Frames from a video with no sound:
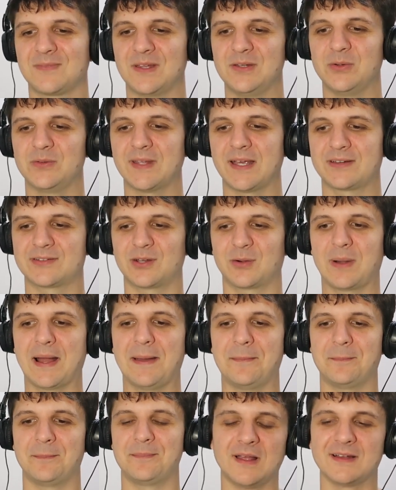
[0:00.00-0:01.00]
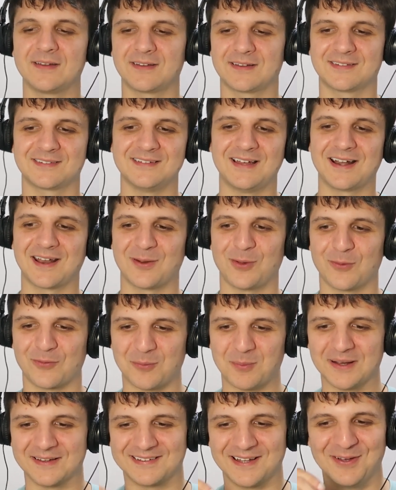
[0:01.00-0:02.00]
Can you text a rap? I just like snotted all
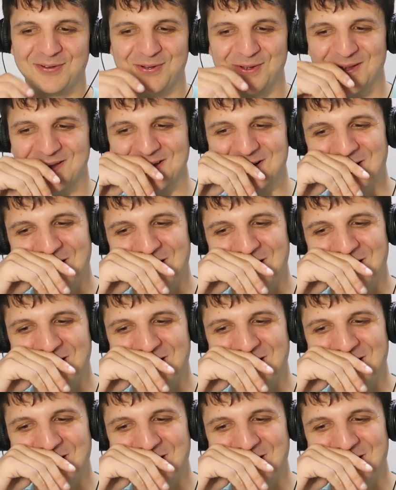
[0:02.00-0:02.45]
over myself.